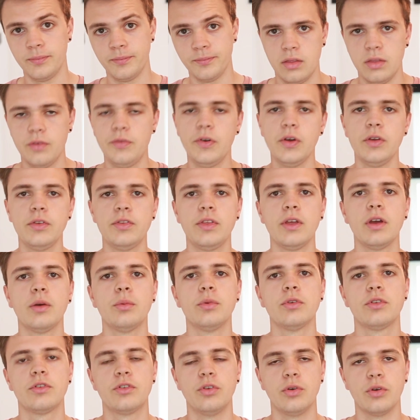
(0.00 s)
The first thing I
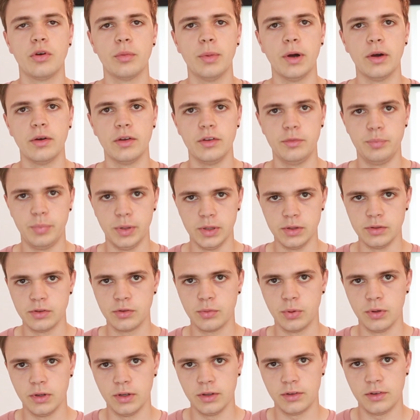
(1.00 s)
want to talk about is build
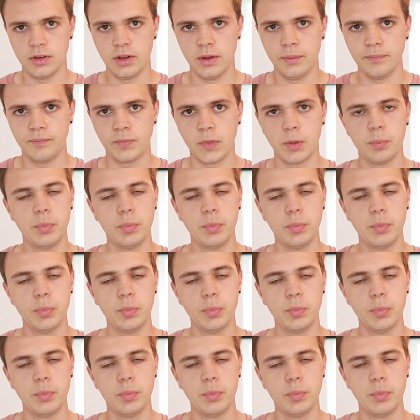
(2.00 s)
quality.